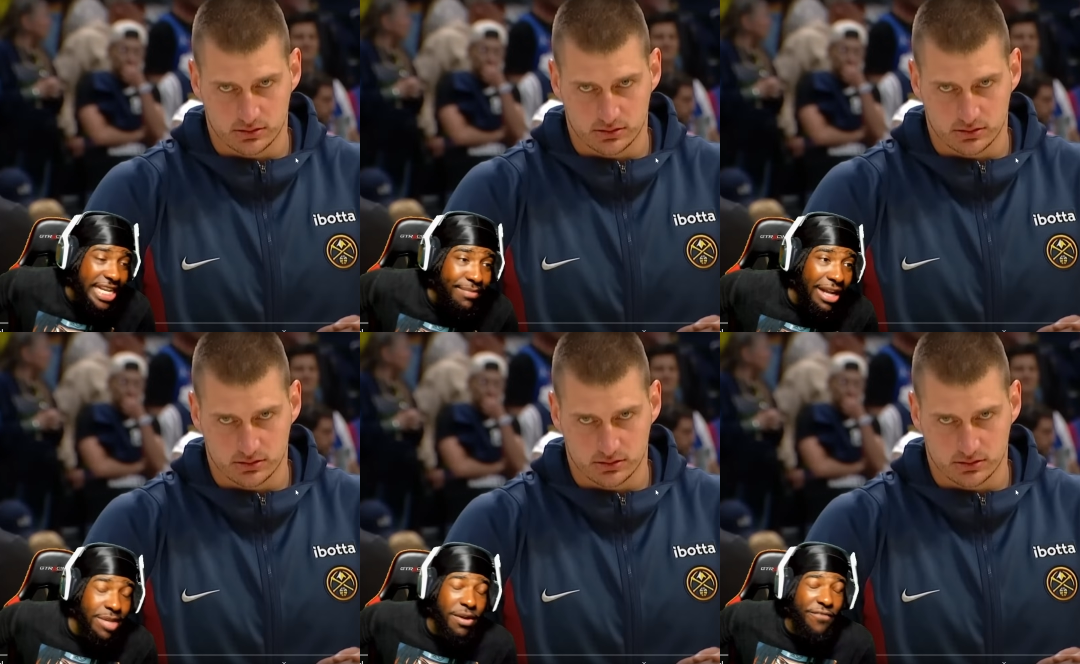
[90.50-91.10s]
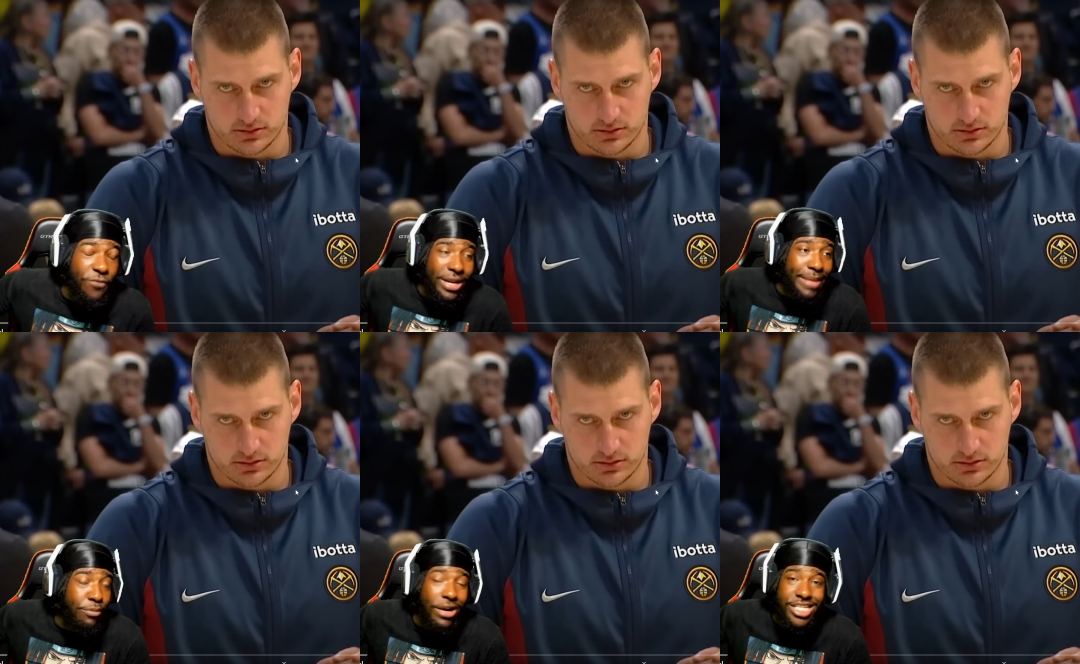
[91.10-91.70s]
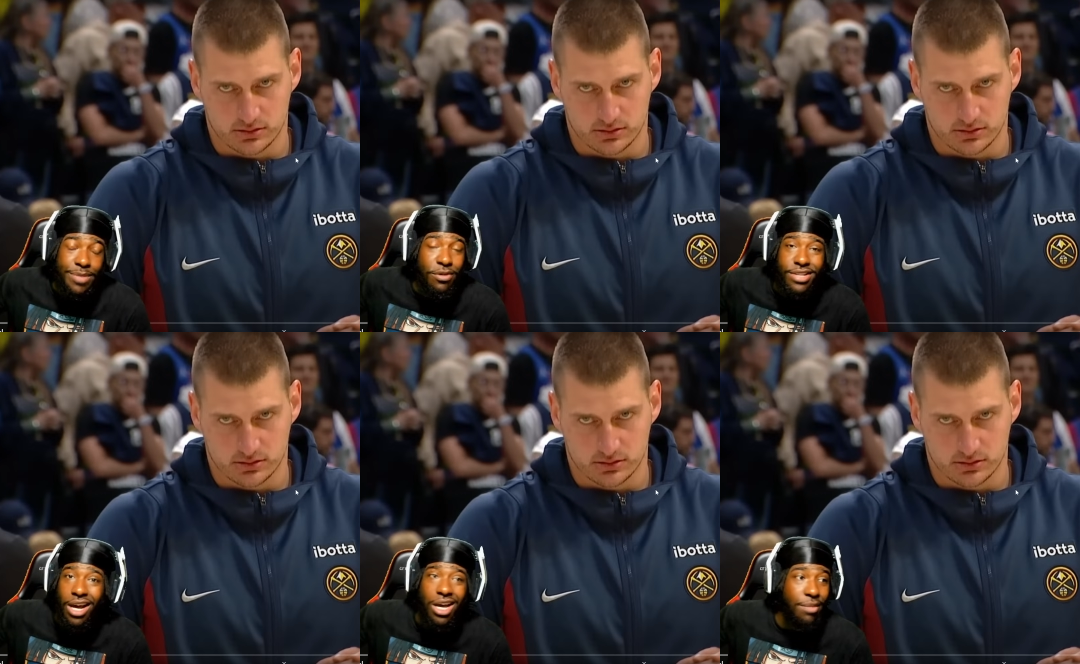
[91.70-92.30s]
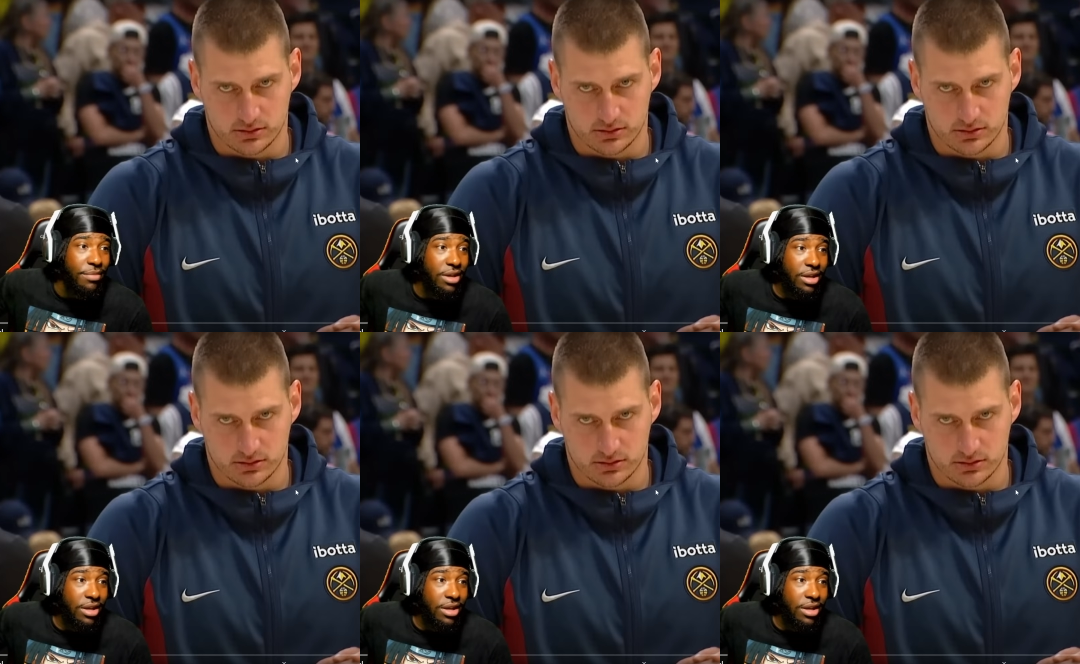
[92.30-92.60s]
Speaker 1: he might get a 40 point triple dub.